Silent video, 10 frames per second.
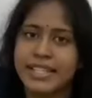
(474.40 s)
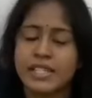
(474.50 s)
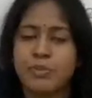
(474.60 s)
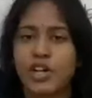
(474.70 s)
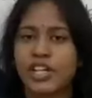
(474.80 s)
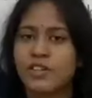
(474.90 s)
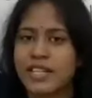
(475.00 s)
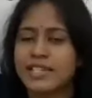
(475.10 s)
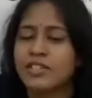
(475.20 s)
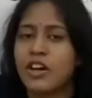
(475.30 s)
this molecule
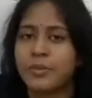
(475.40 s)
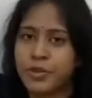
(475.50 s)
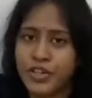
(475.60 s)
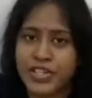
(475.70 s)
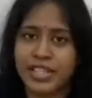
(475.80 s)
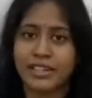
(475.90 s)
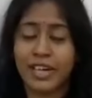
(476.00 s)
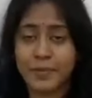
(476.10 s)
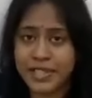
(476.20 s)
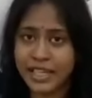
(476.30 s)
is not produced in the
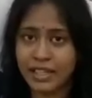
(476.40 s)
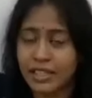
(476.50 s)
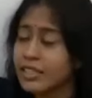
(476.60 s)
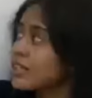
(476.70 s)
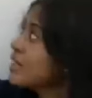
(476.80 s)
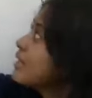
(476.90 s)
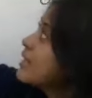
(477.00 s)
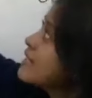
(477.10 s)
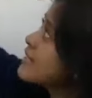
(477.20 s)
Krebs cycle. This